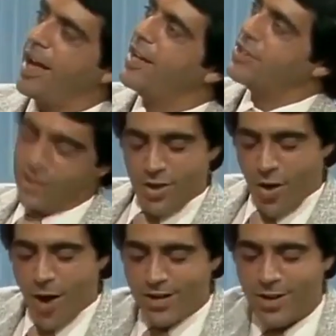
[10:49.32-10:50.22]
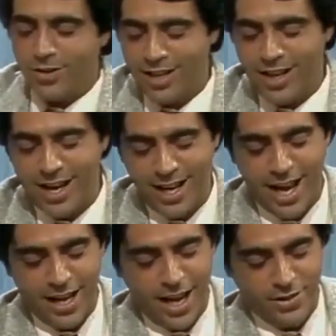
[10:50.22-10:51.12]
It's no, I don't think I
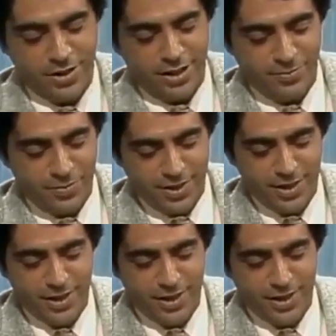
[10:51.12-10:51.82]
can actually. That's right.